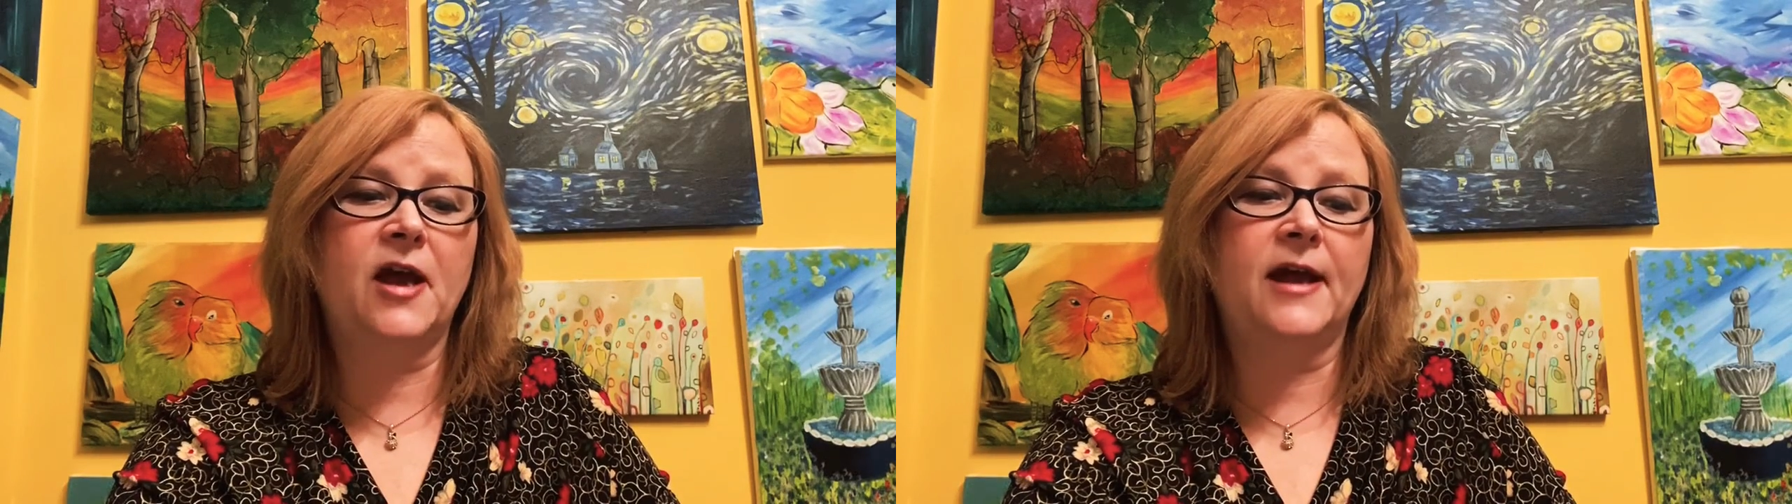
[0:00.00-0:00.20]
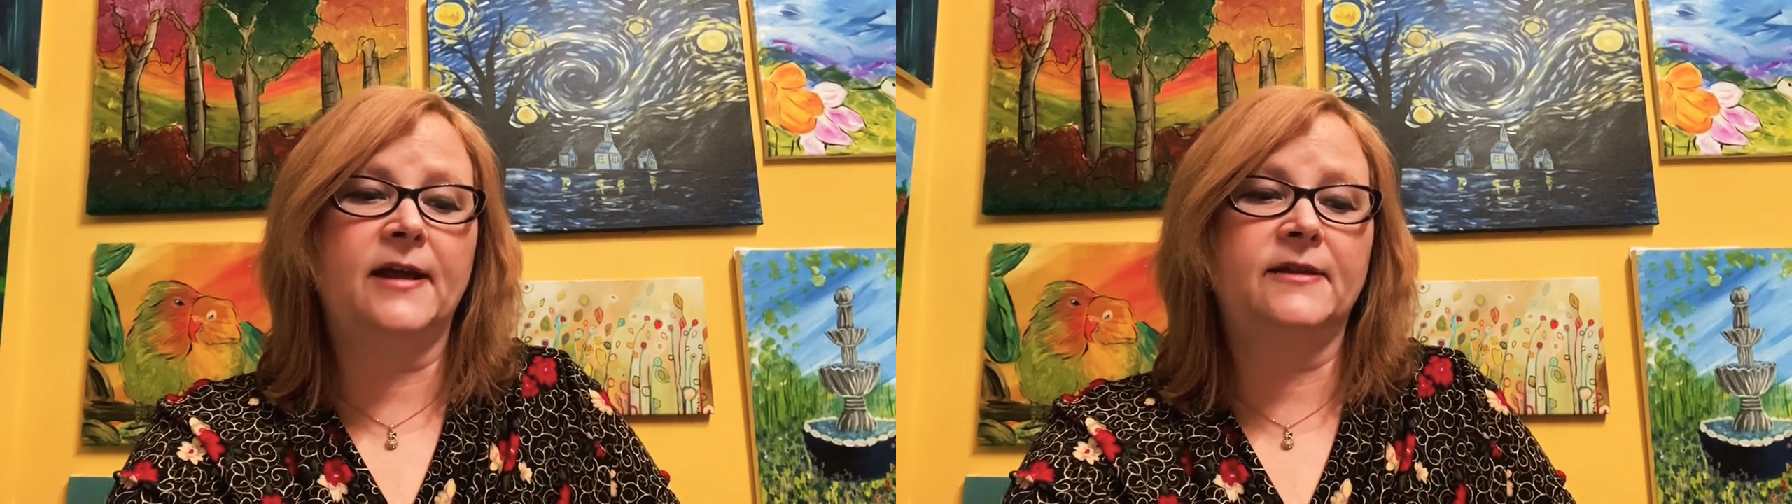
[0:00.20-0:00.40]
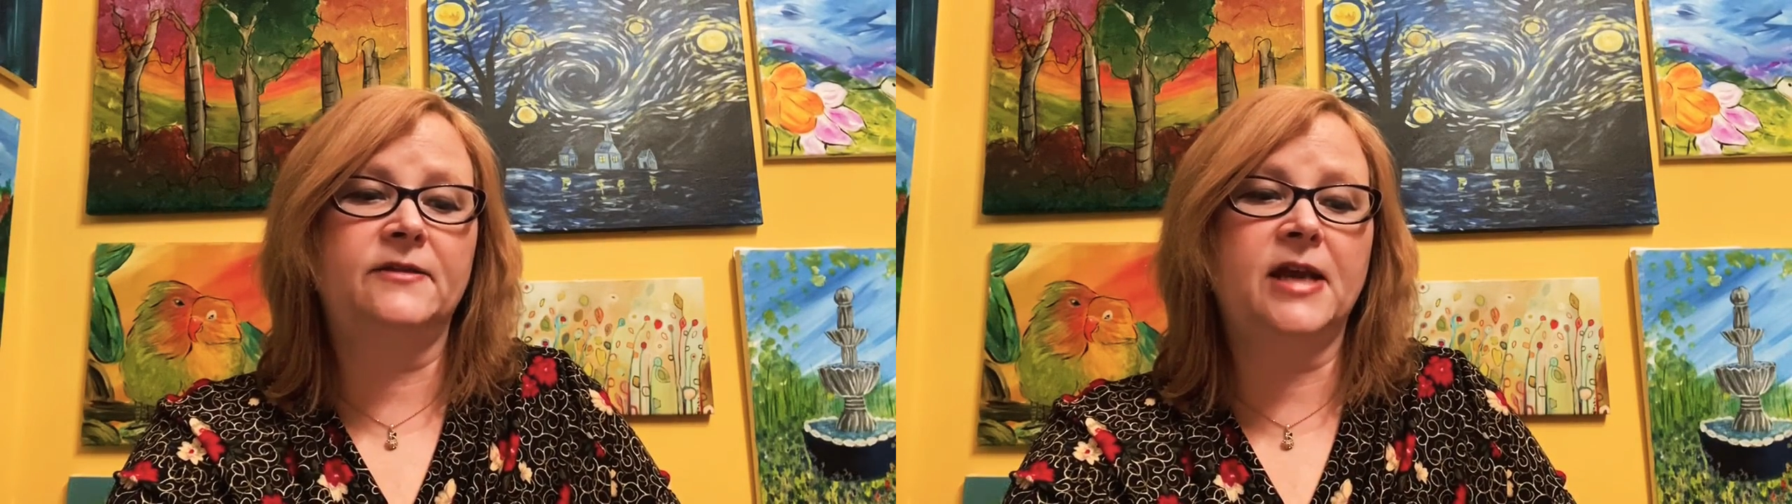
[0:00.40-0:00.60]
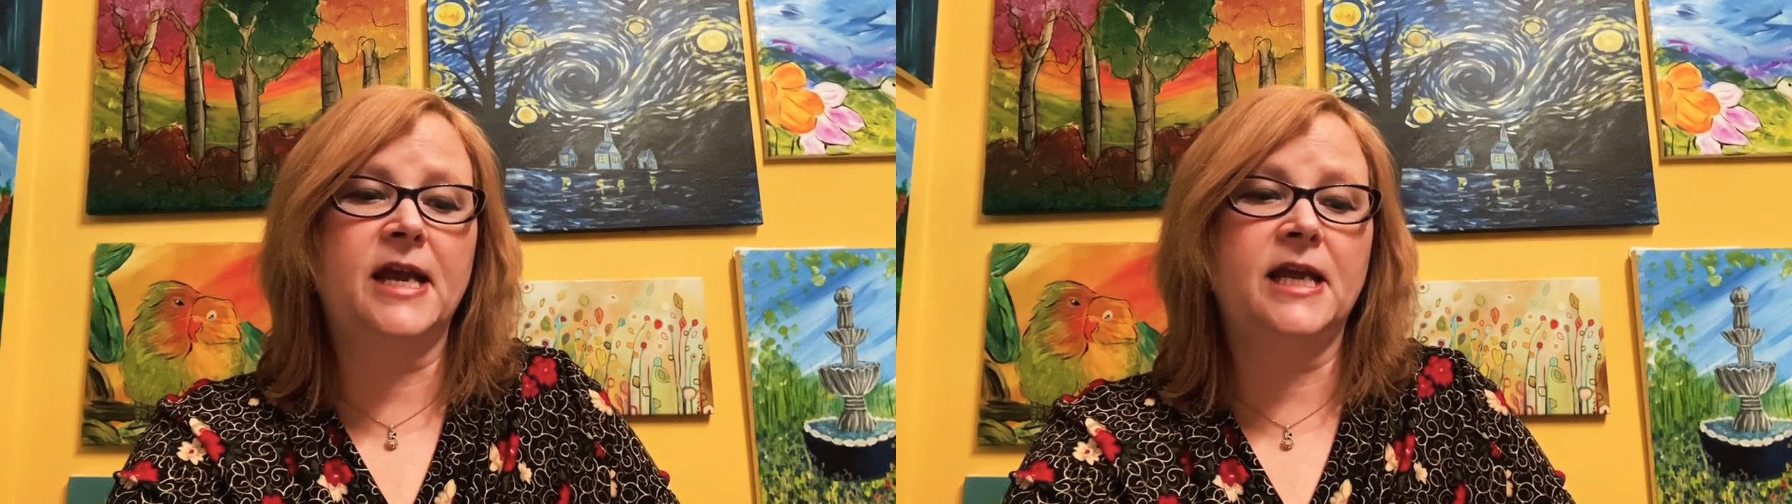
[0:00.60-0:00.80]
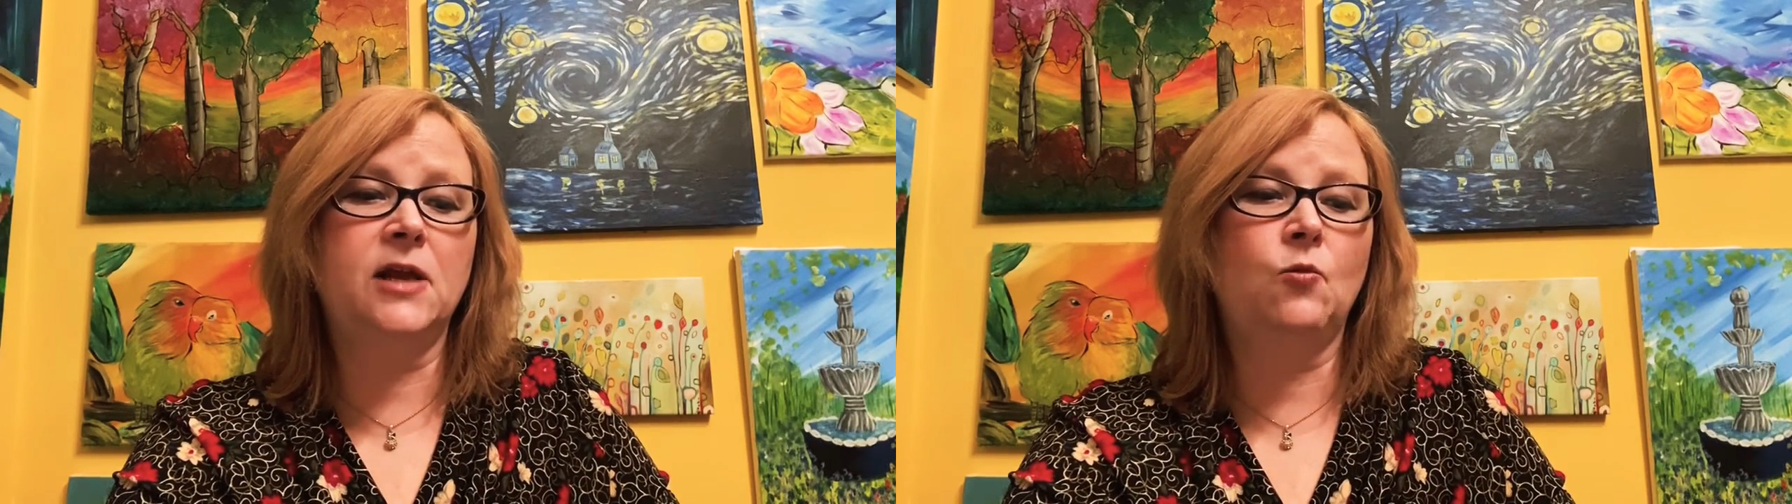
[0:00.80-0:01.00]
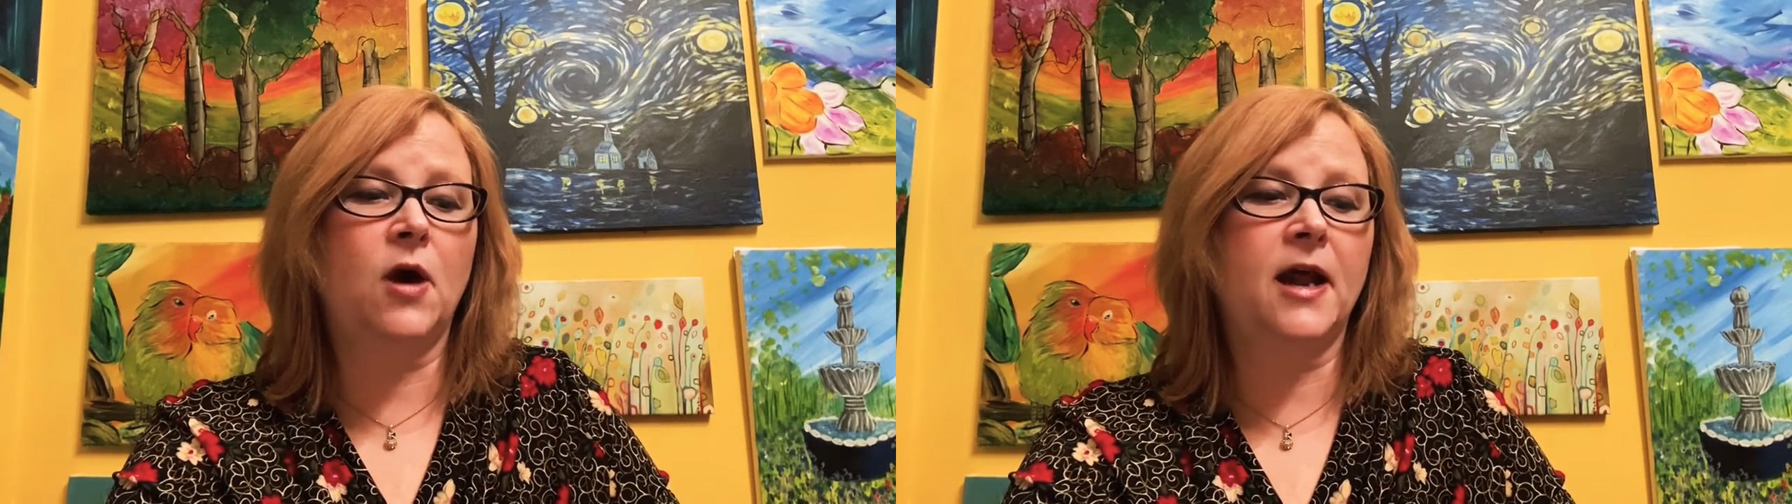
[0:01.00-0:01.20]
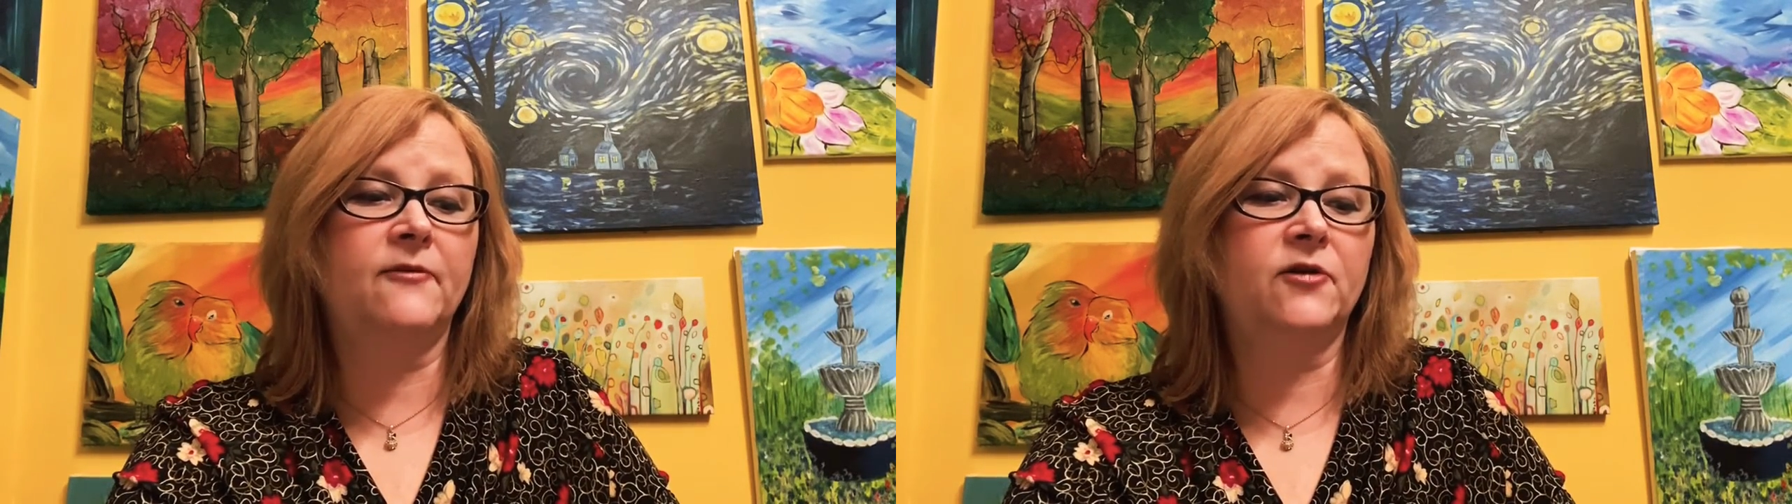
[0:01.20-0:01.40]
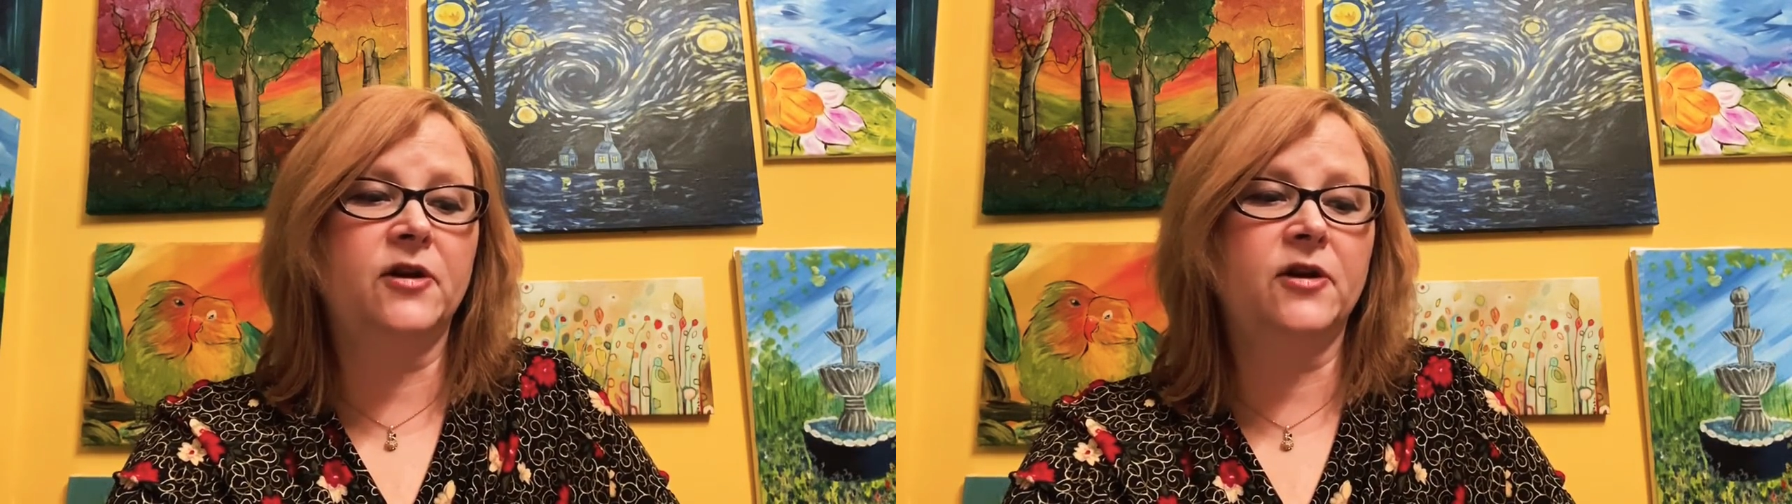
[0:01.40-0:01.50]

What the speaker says: and taking whatever